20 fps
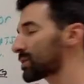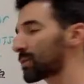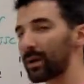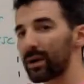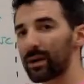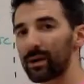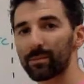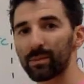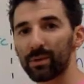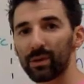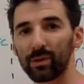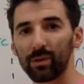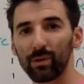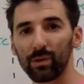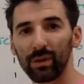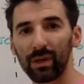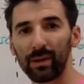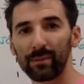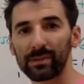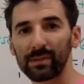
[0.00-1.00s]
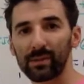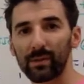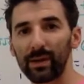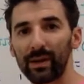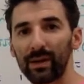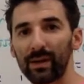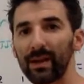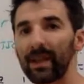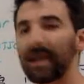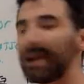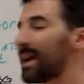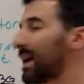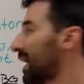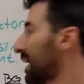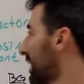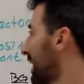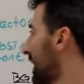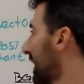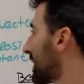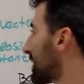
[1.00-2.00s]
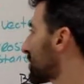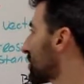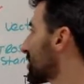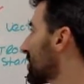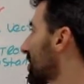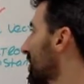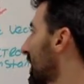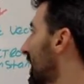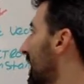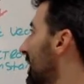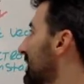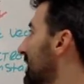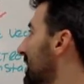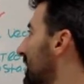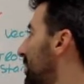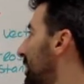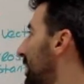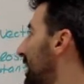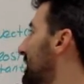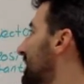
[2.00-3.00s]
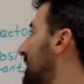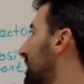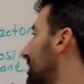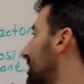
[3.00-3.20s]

squared per Coulomb squared, and that is just our constant that makes